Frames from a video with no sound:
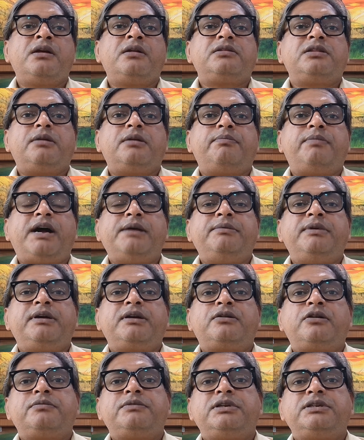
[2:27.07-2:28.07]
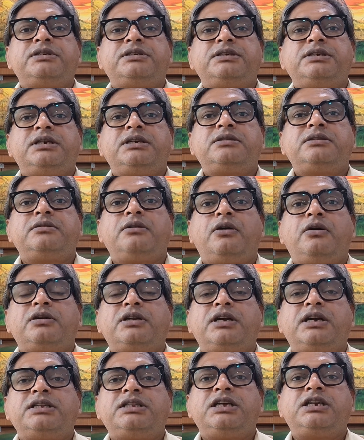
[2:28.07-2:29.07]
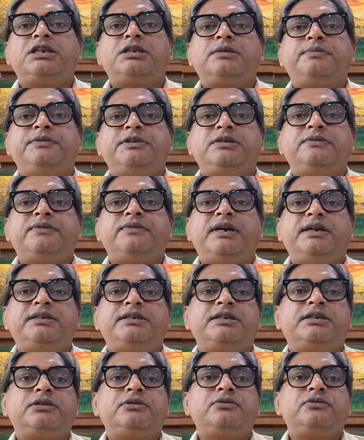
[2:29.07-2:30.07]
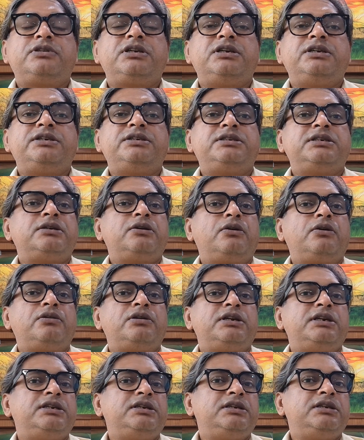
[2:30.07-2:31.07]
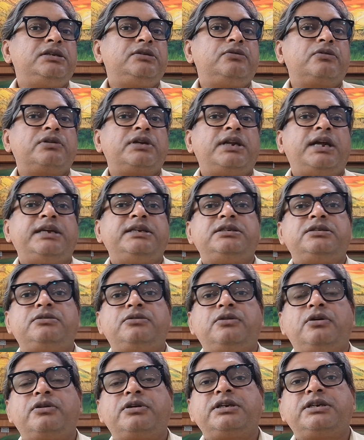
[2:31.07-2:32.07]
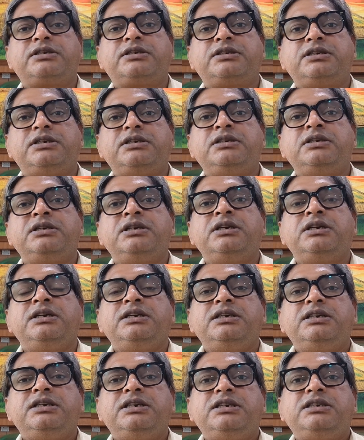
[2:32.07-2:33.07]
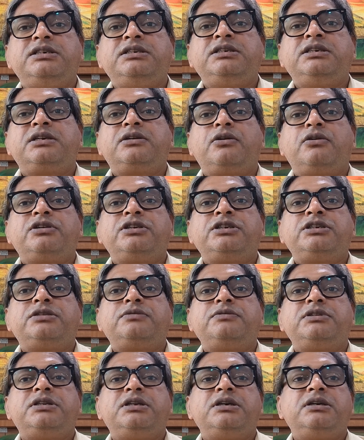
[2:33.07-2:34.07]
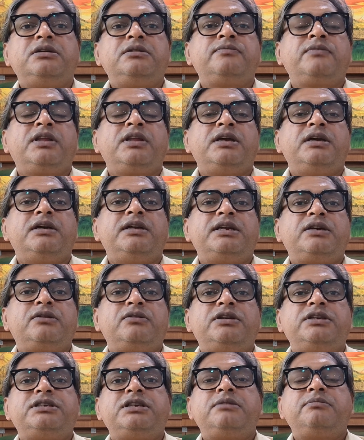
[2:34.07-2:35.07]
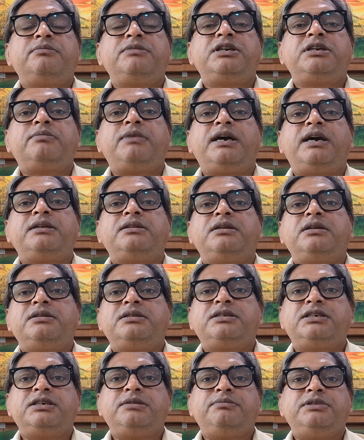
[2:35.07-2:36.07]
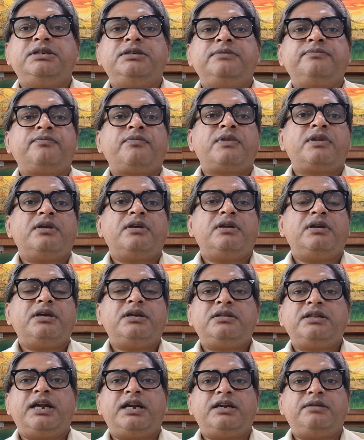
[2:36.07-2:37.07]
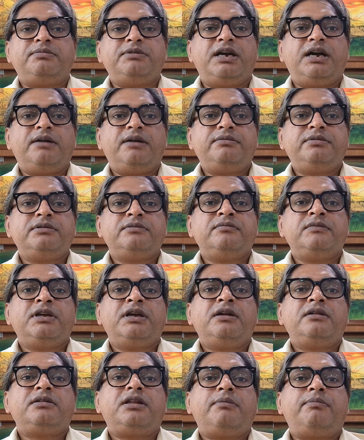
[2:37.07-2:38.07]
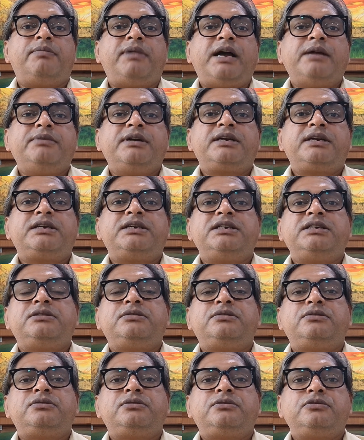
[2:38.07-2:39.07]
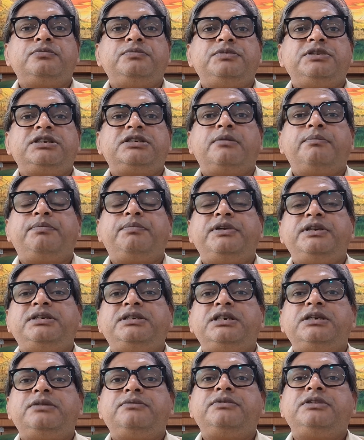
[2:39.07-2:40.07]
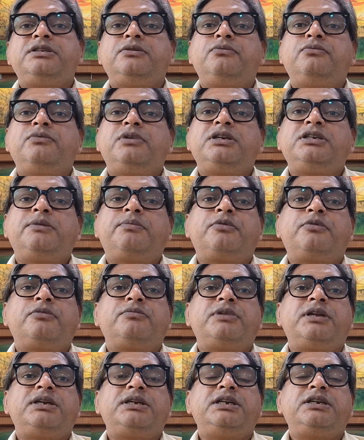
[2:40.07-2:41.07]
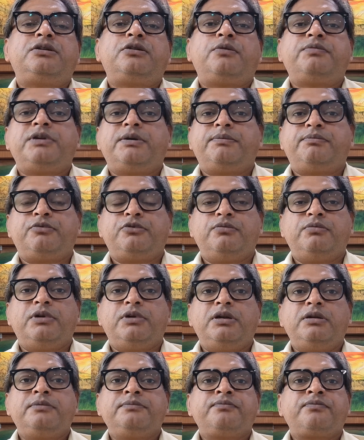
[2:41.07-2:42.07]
The buyback of the shares or other specified security listed on any recognized stock exchange is in accordance with the regulation made by the SEBI in that behalf. The buyback is to be completed within 1 year from the date of approval,